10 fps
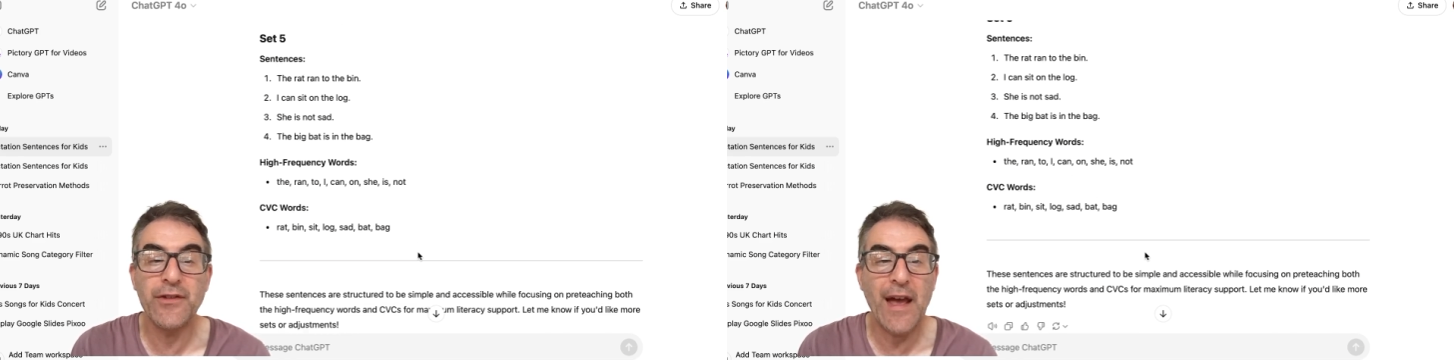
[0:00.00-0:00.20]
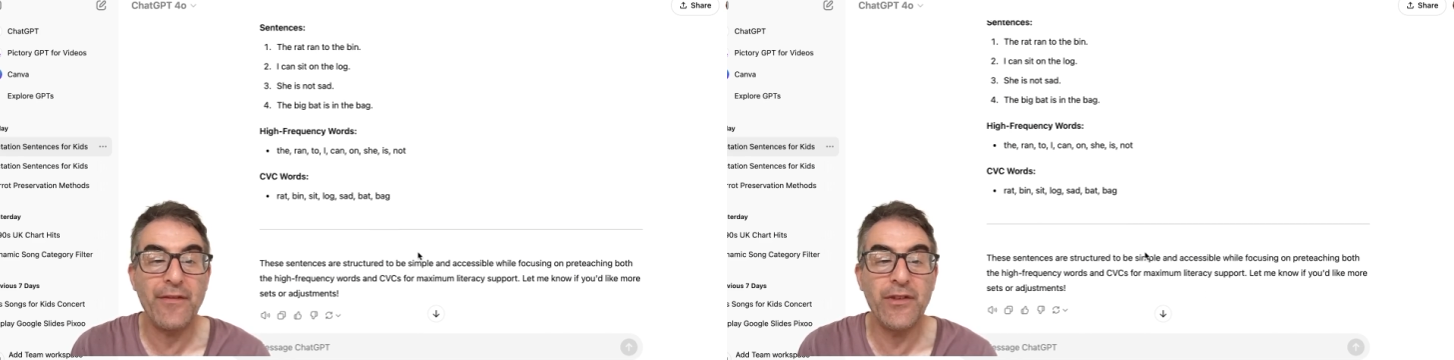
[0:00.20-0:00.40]

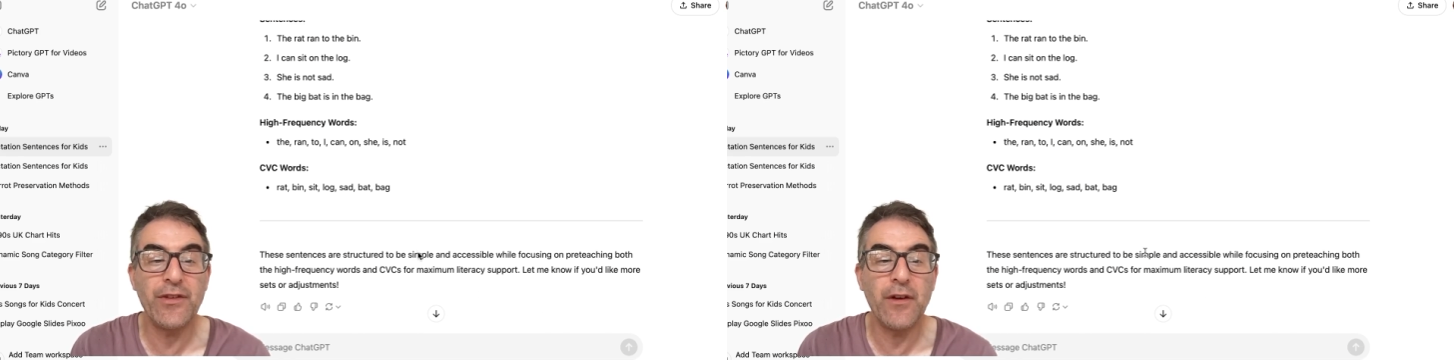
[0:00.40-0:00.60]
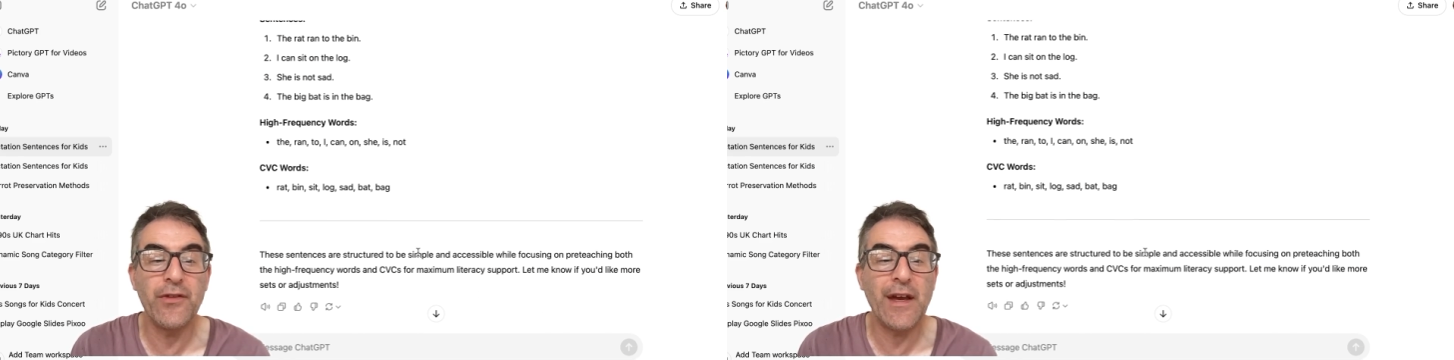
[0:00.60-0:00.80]

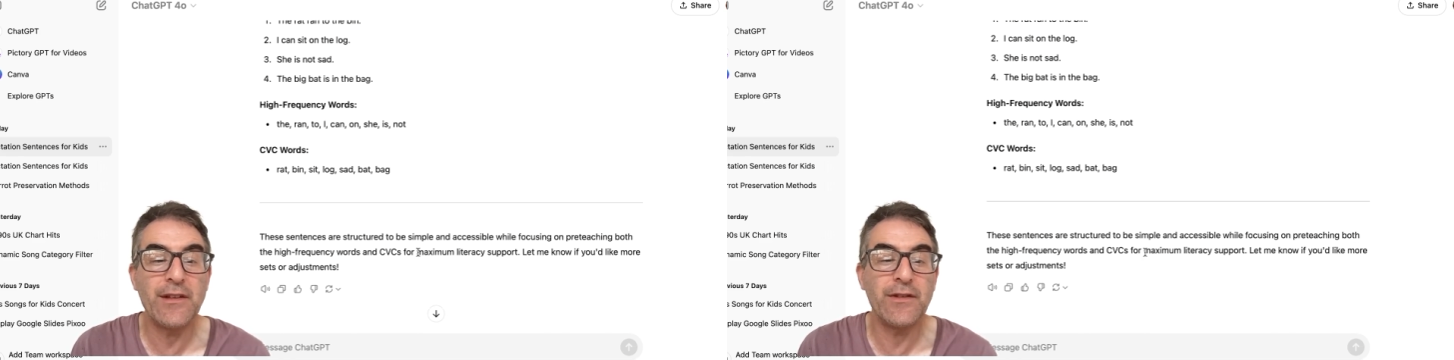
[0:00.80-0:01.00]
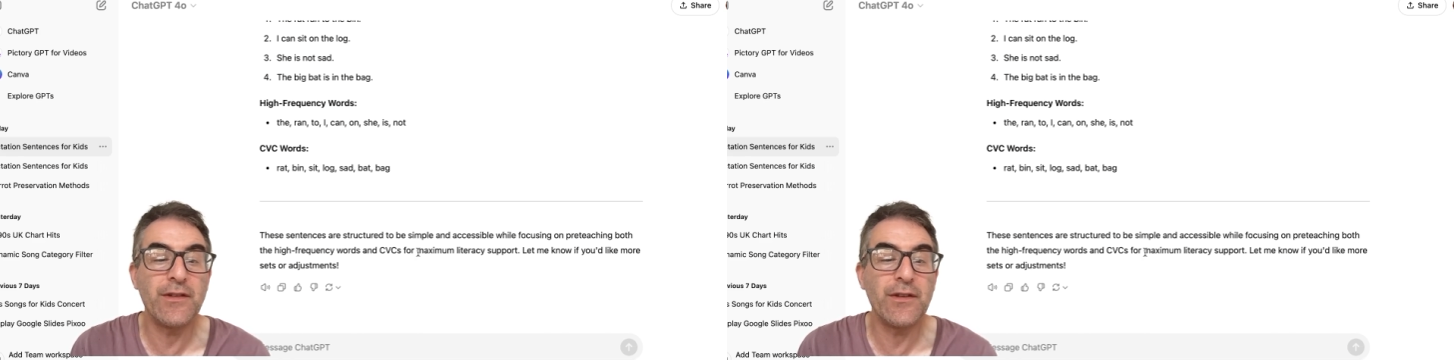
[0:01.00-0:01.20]
sets of
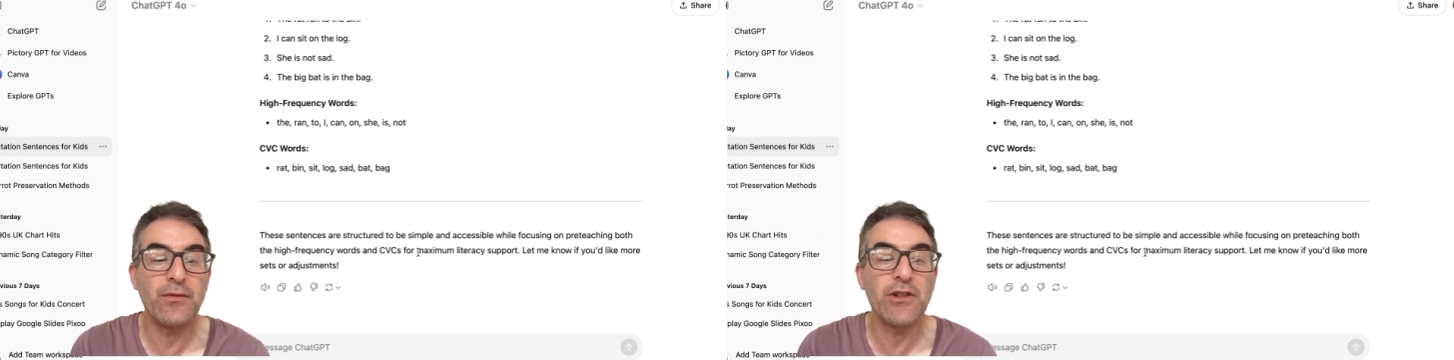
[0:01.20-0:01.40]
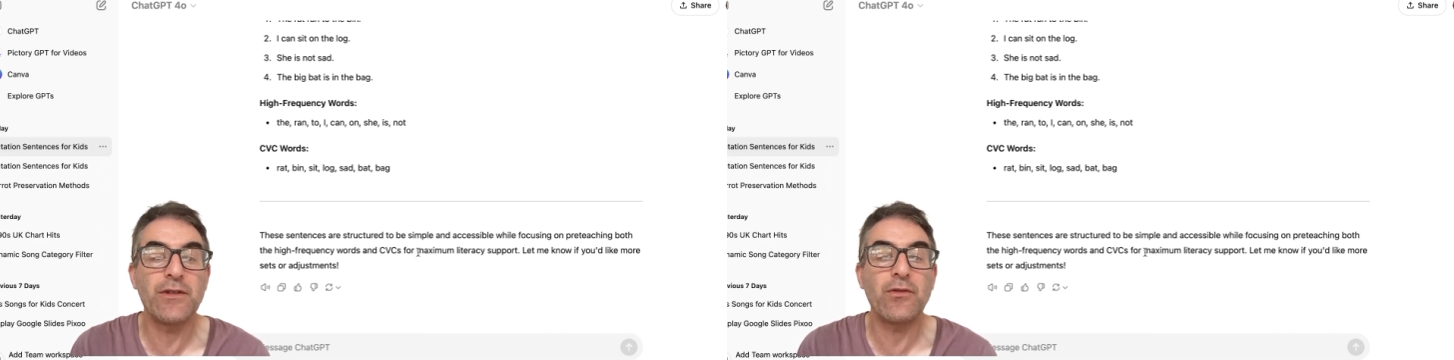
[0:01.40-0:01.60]
sentences,
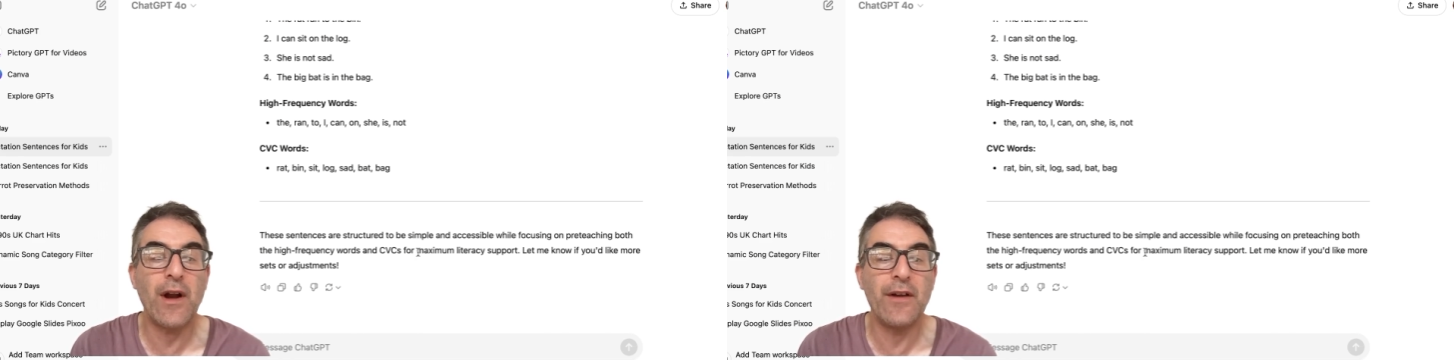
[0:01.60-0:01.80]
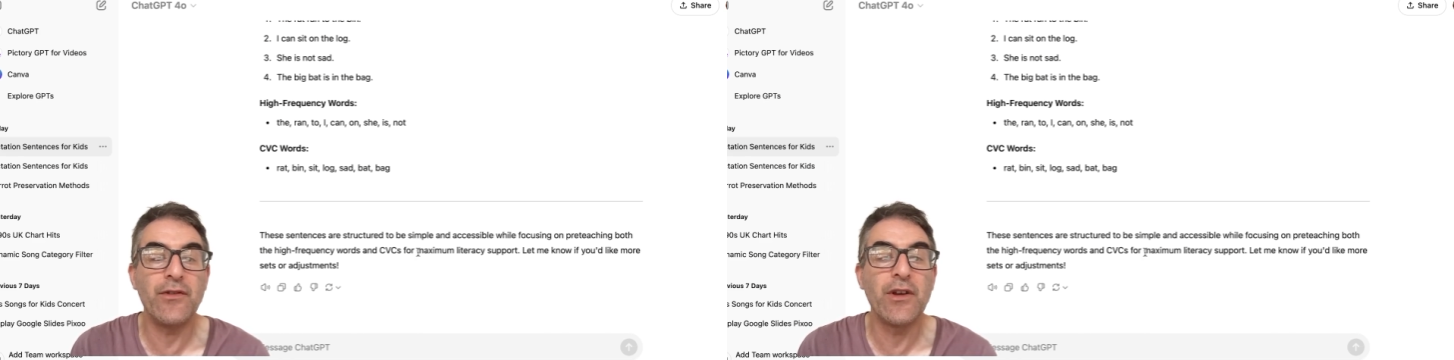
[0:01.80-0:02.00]
which is
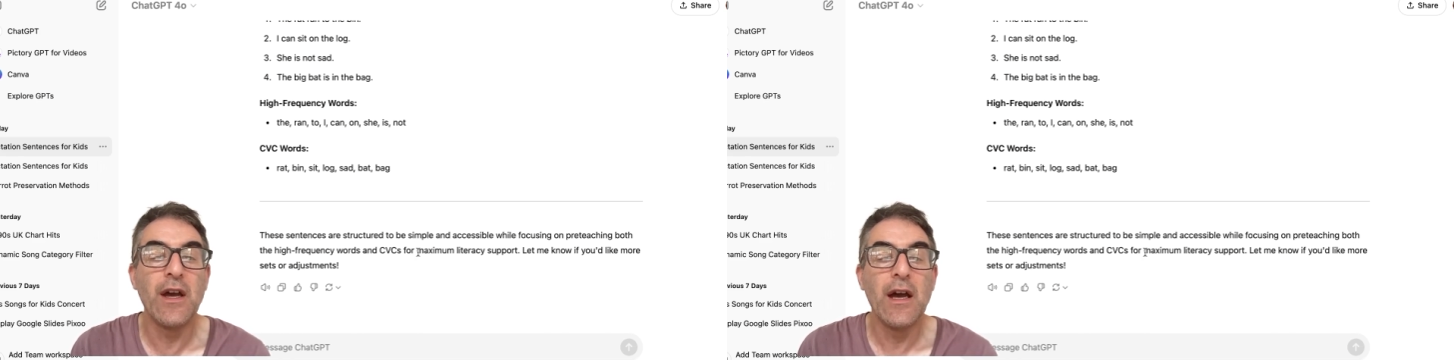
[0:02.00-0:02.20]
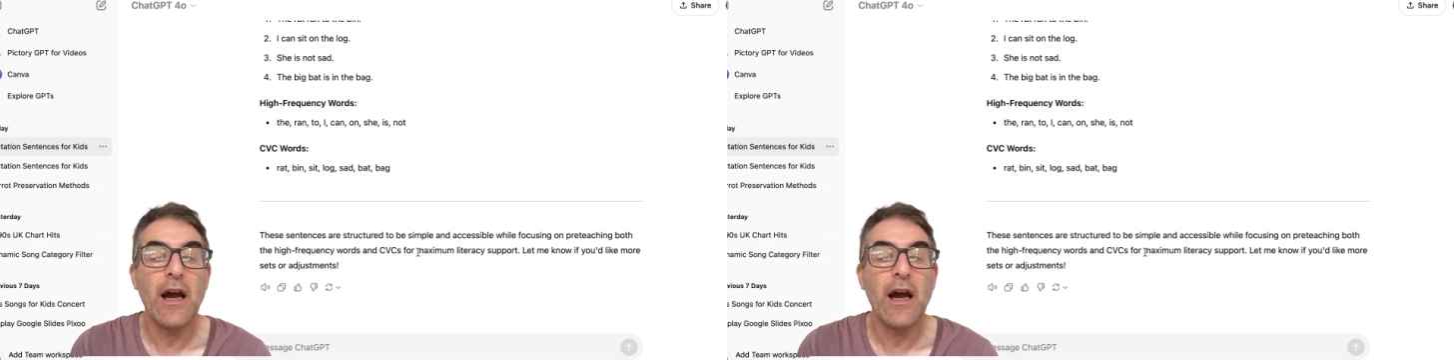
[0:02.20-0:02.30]
grand.